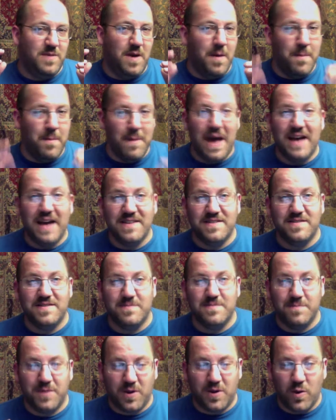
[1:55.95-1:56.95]
a
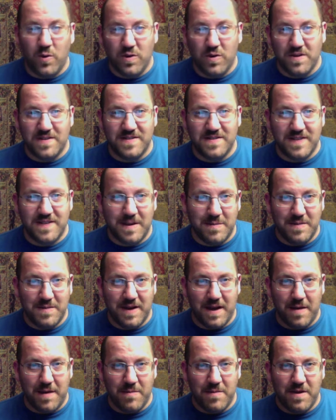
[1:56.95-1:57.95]
mess but cool at the same
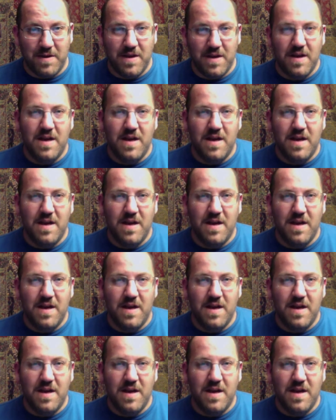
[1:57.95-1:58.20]
time